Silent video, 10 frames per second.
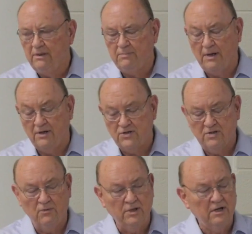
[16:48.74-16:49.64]

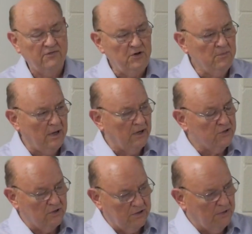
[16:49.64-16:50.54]
Plus, within a few
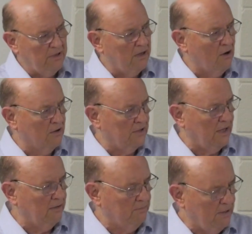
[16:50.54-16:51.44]
months, could be longer than that,